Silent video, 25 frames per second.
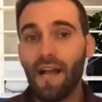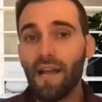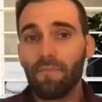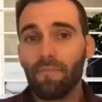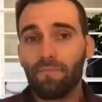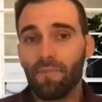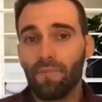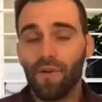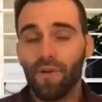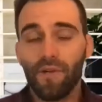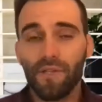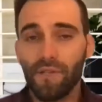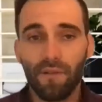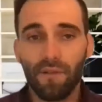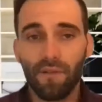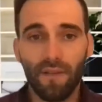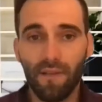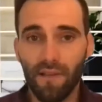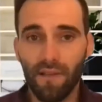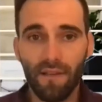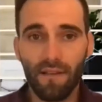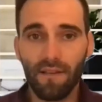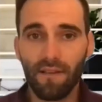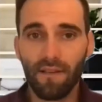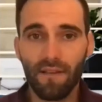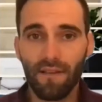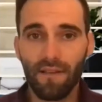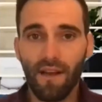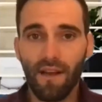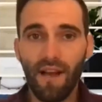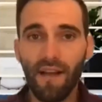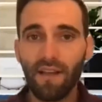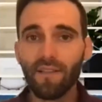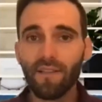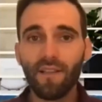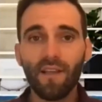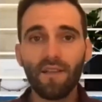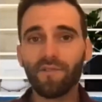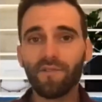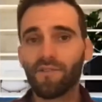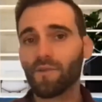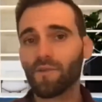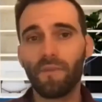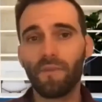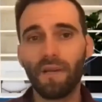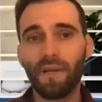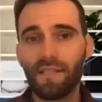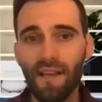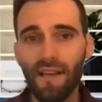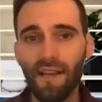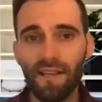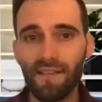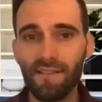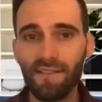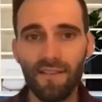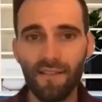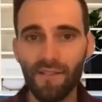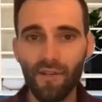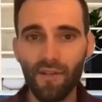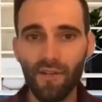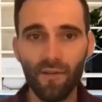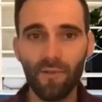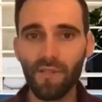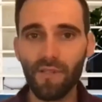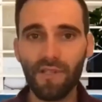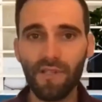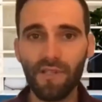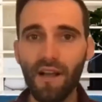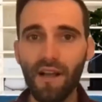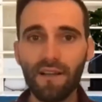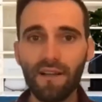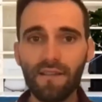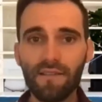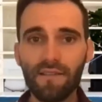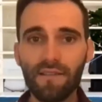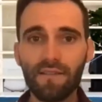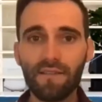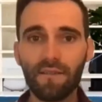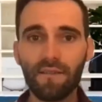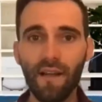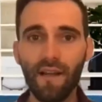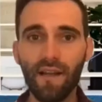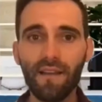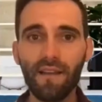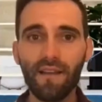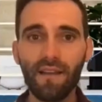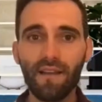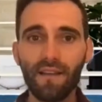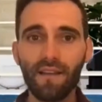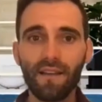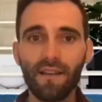personally, I love doing my taxes on TurboTax, right?